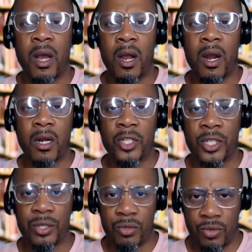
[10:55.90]
our
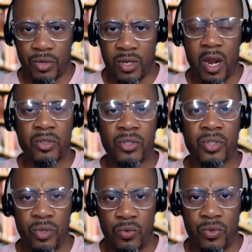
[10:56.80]
children, our
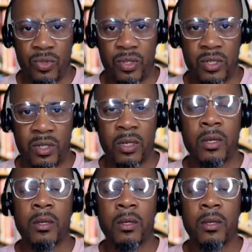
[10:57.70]
students